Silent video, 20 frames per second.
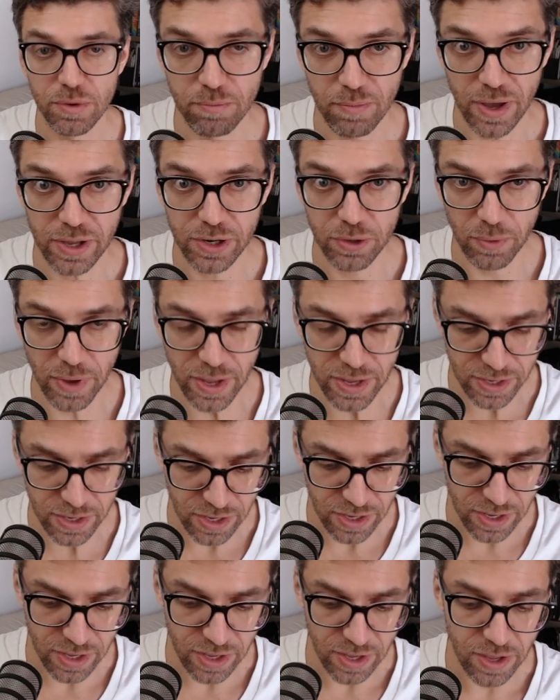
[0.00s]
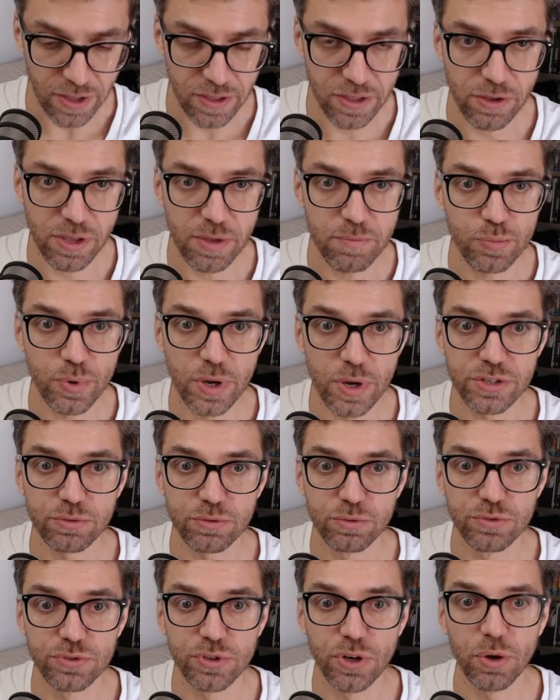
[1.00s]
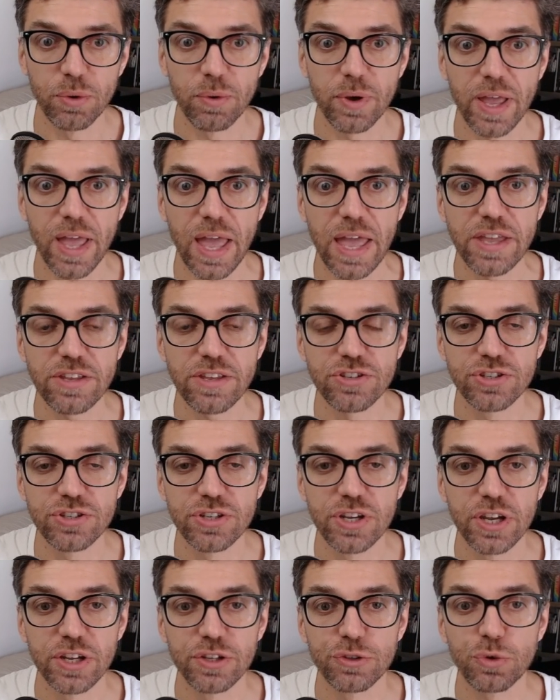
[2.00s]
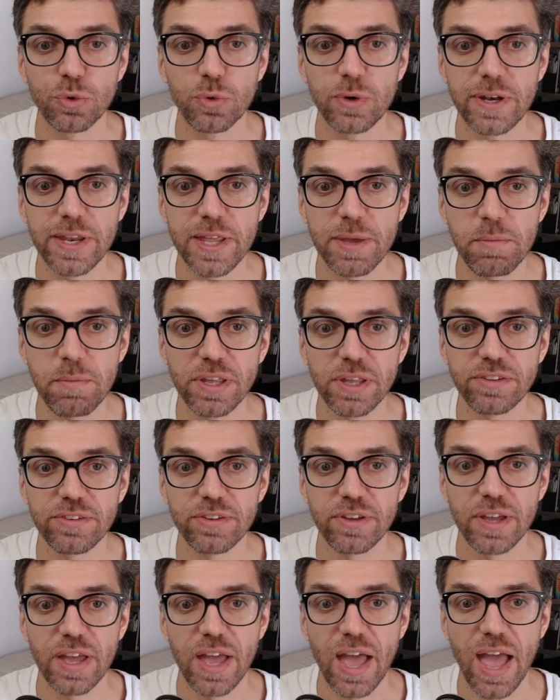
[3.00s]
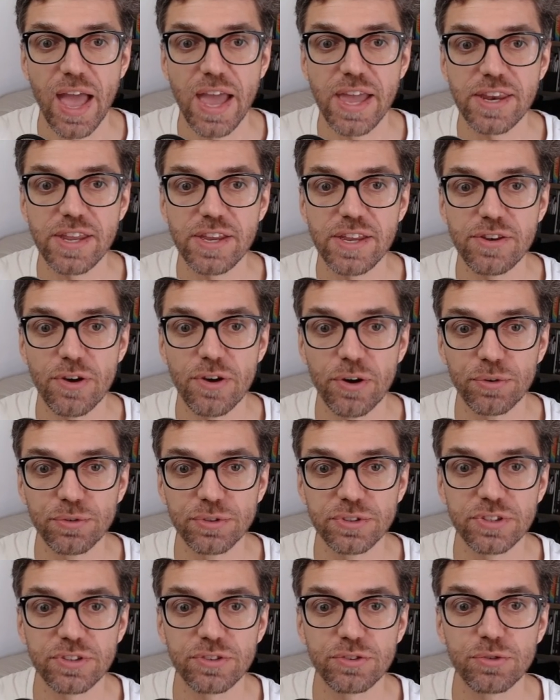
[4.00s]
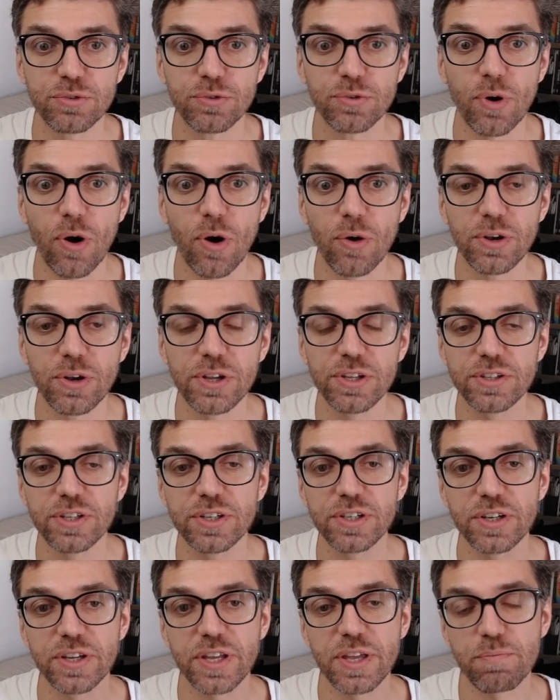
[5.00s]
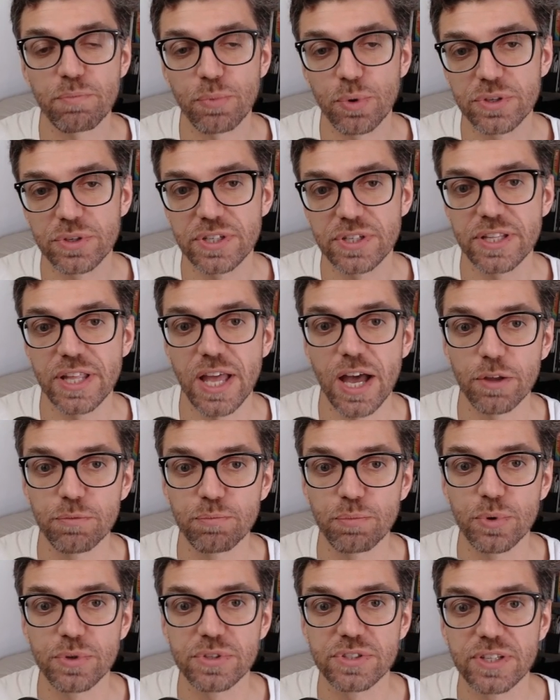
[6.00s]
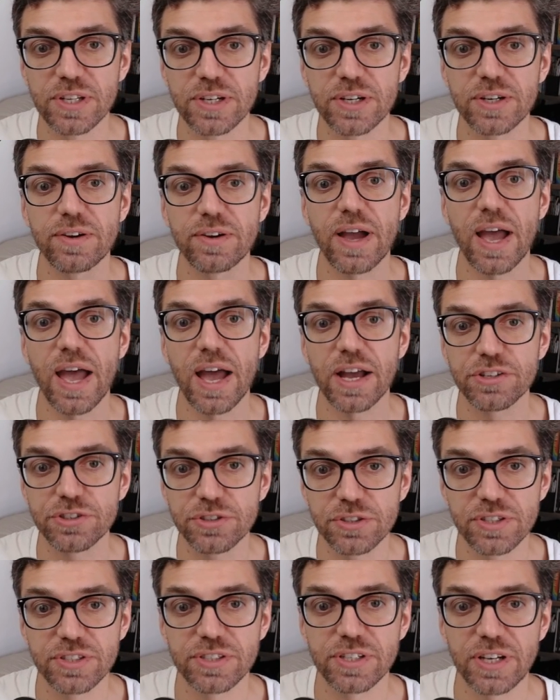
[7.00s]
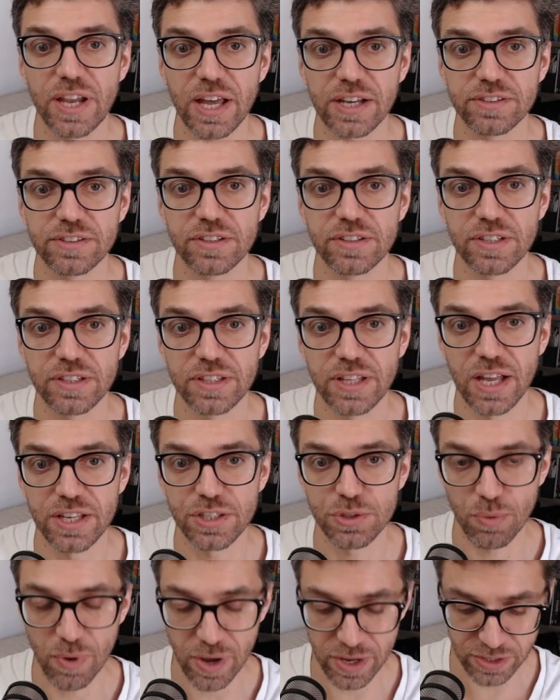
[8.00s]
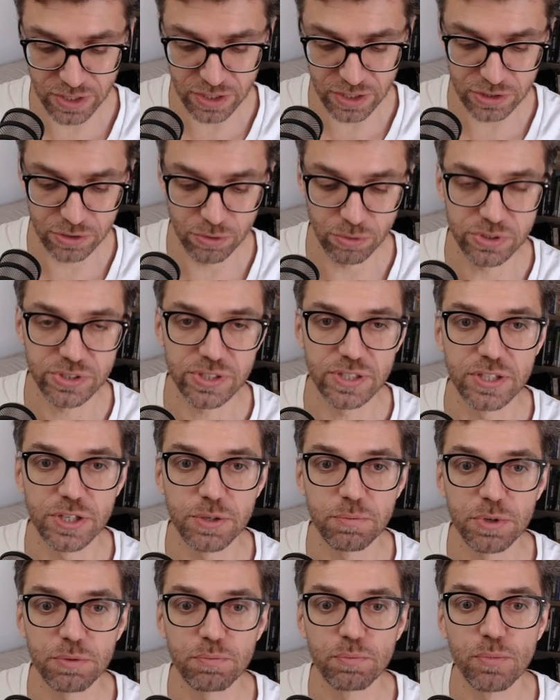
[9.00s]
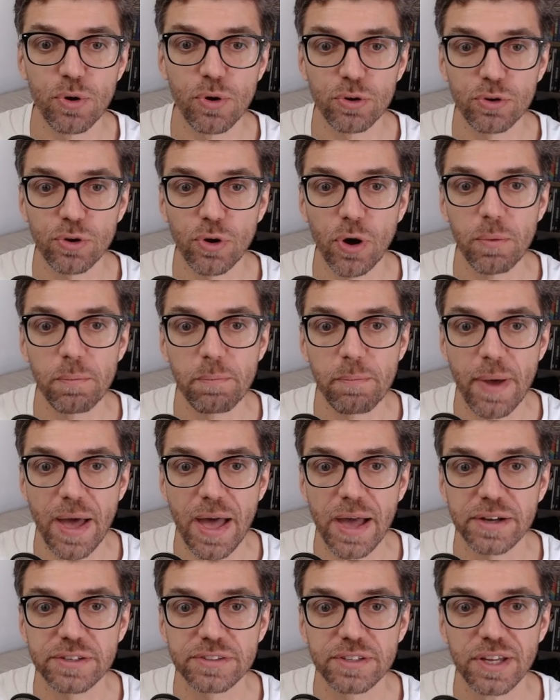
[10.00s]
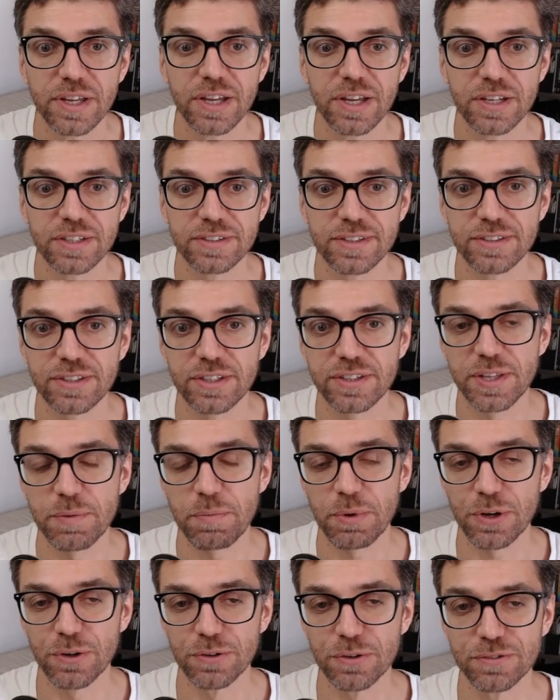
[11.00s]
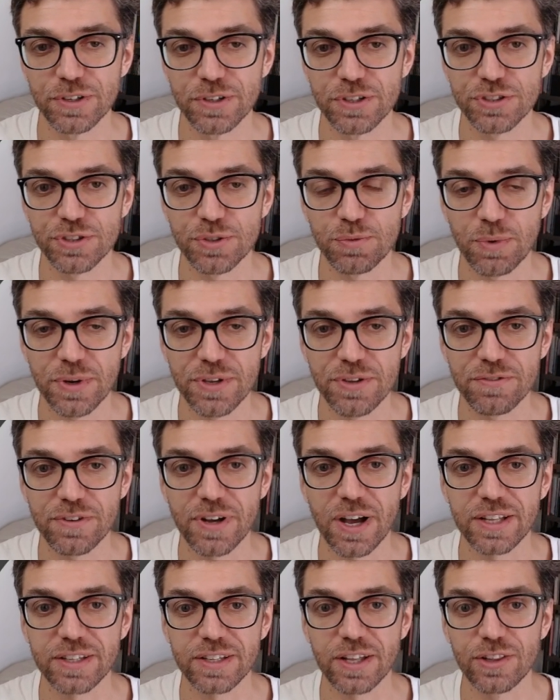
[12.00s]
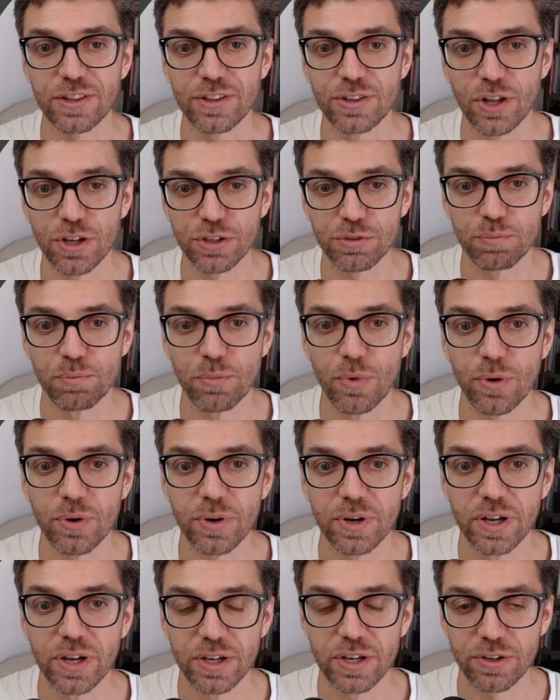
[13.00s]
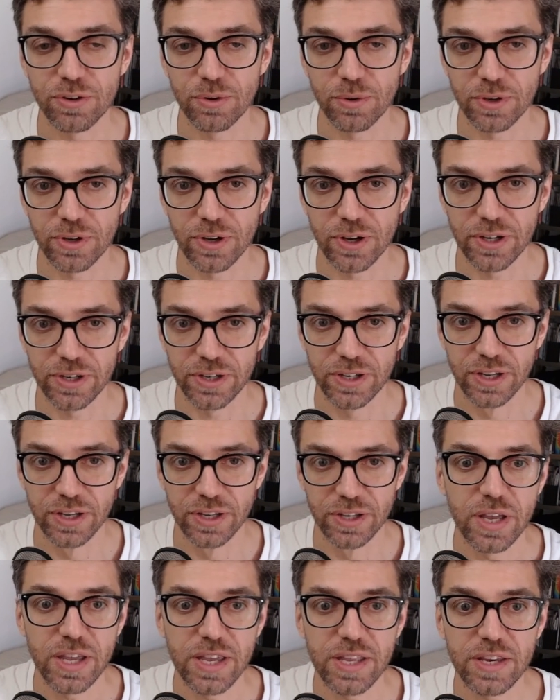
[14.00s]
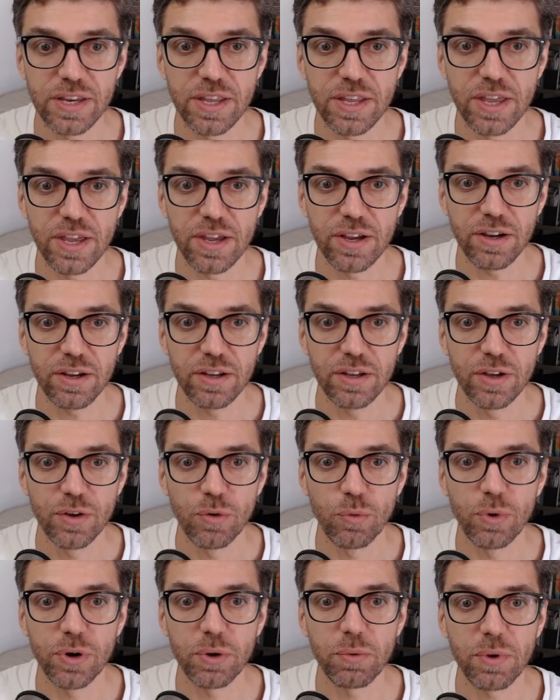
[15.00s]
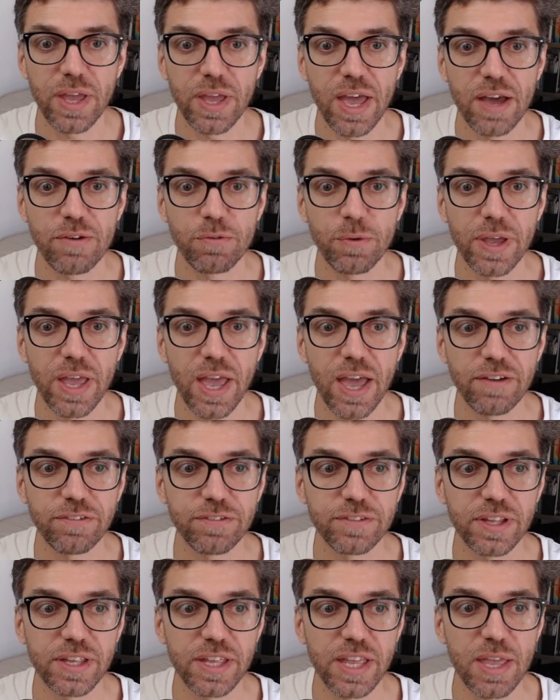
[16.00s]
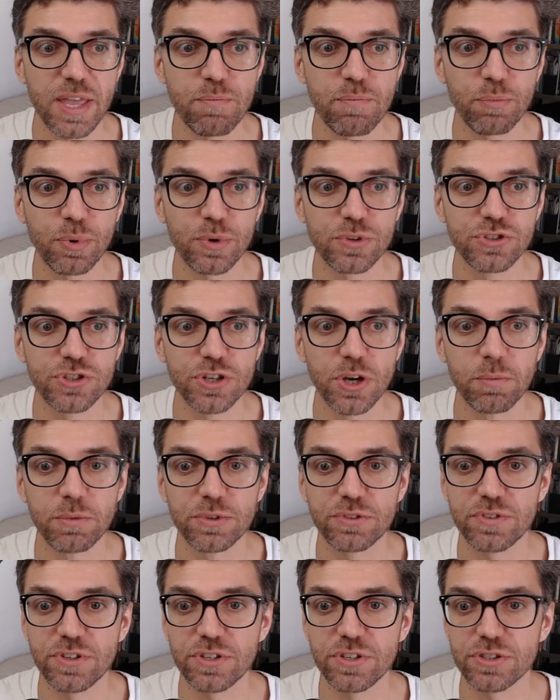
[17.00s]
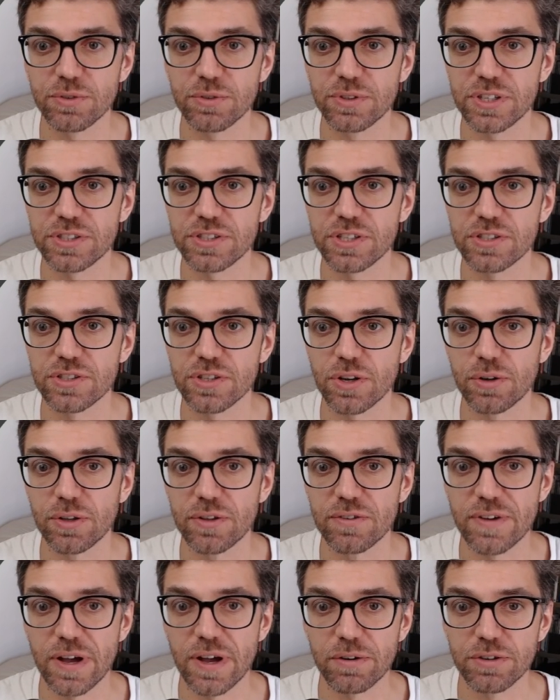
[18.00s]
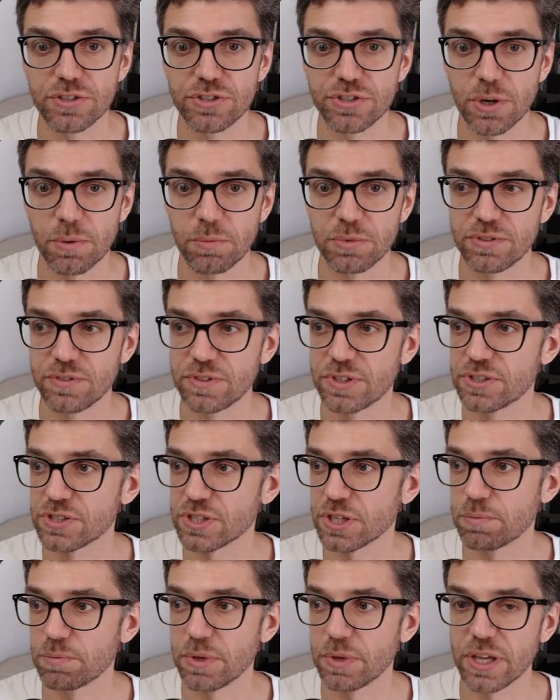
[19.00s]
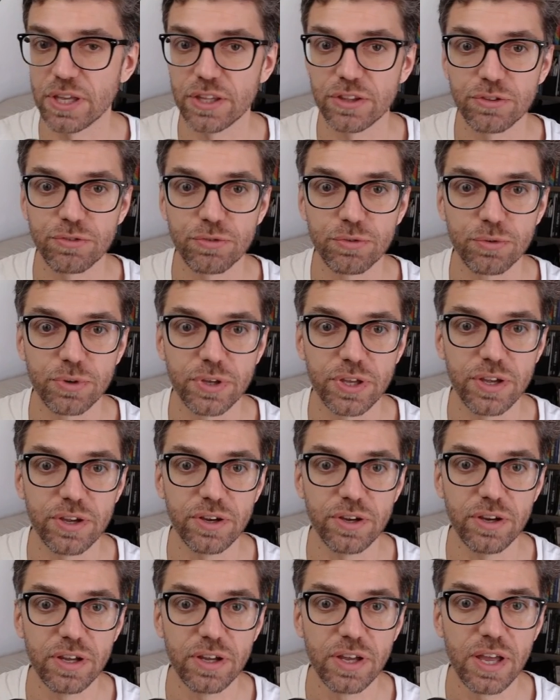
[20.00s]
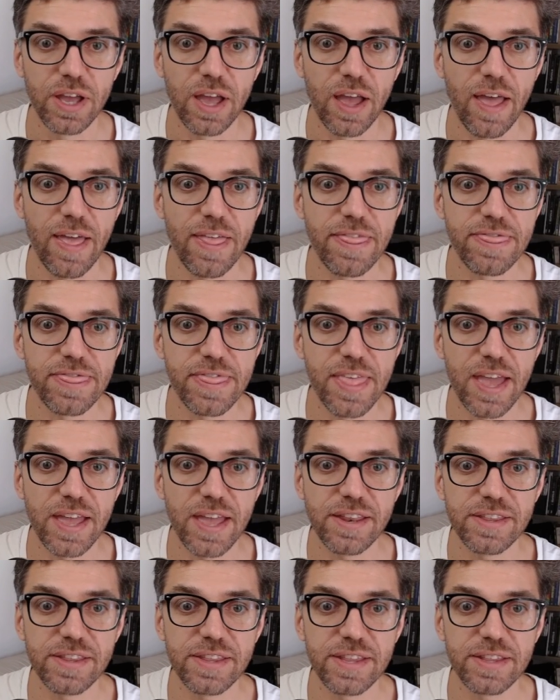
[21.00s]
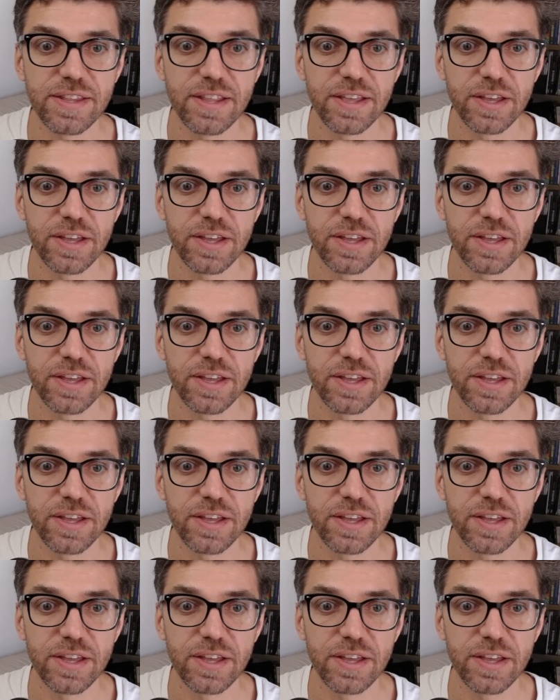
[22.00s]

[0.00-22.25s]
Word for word: By the way, you can press Ctrl H to limit any node to only the inputs and the outputs that are actually selected. And that's why this looks a little bit more compact than the typical version where you've got a lot more going on. In here, what do we have? We have the input geometry. So this is all of our geometry that's coming in through here. And then